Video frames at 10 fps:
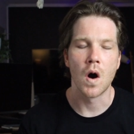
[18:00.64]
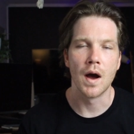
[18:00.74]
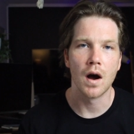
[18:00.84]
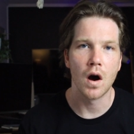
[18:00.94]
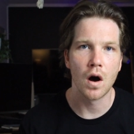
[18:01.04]

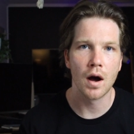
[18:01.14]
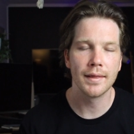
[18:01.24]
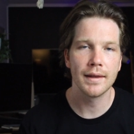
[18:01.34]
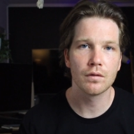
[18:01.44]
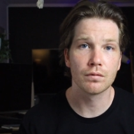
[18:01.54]
I
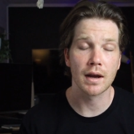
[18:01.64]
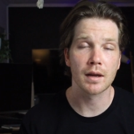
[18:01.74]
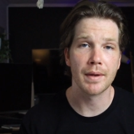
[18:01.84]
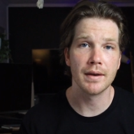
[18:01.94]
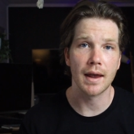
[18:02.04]
highly
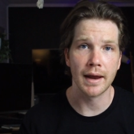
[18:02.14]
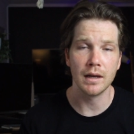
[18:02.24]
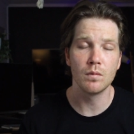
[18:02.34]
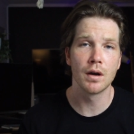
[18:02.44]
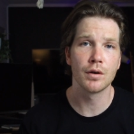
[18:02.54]
recommend
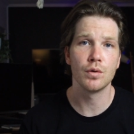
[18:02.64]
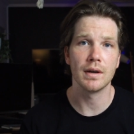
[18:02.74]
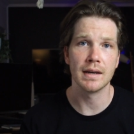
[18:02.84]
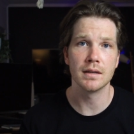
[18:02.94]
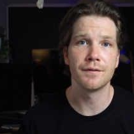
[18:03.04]
anyone who
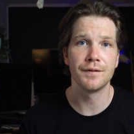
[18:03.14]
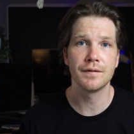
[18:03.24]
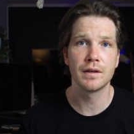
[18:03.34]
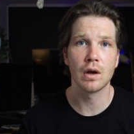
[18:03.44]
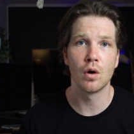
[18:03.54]
is
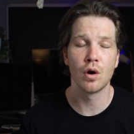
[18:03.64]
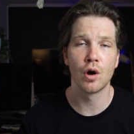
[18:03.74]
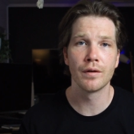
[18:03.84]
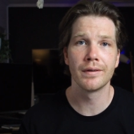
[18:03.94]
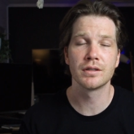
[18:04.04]
50 or
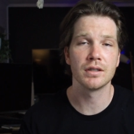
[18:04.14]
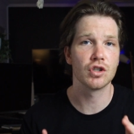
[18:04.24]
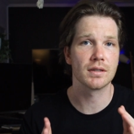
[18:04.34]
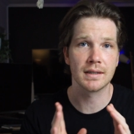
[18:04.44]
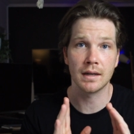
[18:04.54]
over to
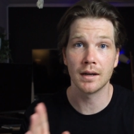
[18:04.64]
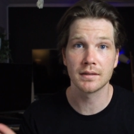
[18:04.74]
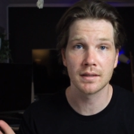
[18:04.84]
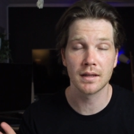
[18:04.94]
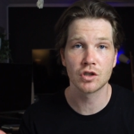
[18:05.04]
just cut
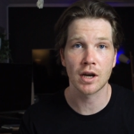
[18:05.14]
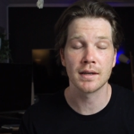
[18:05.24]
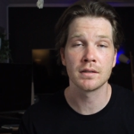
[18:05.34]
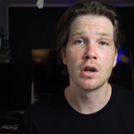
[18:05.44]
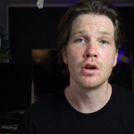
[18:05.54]
to the
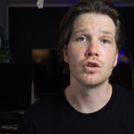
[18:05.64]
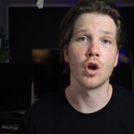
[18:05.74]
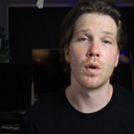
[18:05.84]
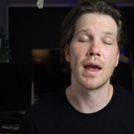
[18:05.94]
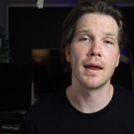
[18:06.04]
chase,
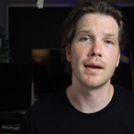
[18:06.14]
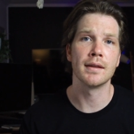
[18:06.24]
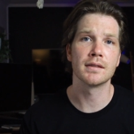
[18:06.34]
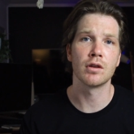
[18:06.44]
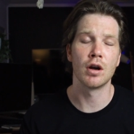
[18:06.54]
go ahead
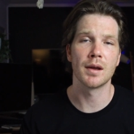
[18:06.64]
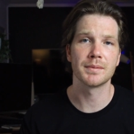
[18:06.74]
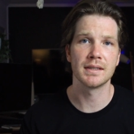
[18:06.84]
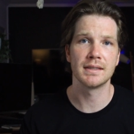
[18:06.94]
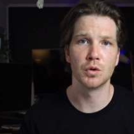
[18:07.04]
and sign up
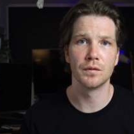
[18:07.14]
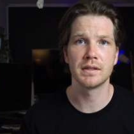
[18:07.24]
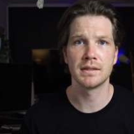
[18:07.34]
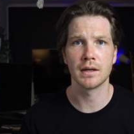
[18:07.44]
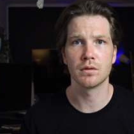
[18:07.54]
to Silver
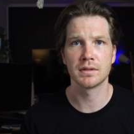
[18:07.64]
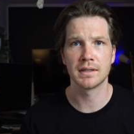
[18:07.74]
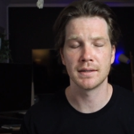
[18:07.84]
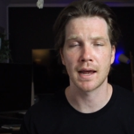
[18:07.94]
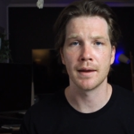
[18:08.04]
Singles
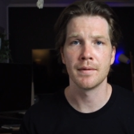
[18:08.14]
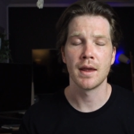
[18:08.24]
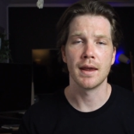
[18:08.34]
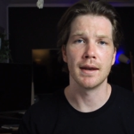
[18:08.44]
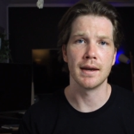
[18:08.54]
today.
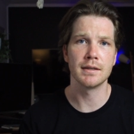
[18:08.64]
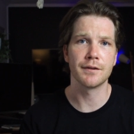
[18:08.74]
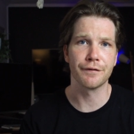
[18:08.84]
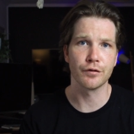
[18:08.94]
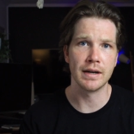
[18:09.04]
It is
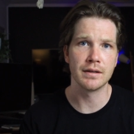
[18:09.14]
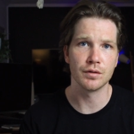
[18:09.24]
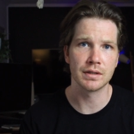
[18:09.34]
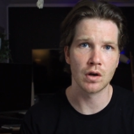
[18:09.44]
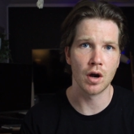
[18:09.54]
free to
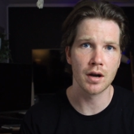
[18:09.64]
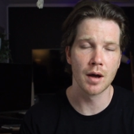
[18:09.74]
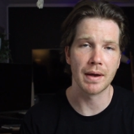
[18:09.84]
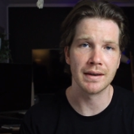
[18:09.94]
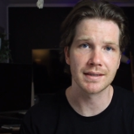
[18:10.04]
sign
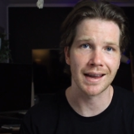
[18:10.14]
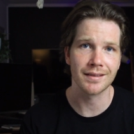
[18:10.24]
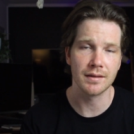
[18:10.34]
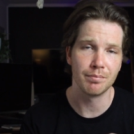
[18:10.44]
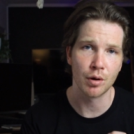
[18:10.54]
up and
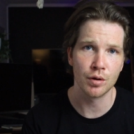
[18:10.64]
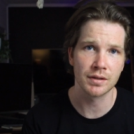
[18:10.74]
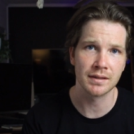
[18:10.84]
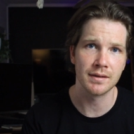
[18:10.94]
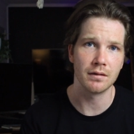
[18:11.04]
take the
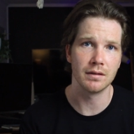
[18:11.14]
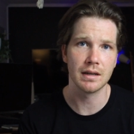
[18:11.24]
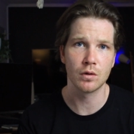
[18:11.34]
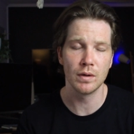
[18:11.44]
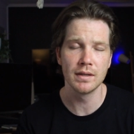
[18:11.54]
personality
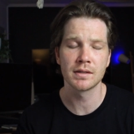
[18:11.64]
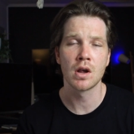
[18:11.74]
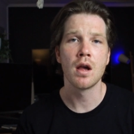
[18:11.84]
quiz.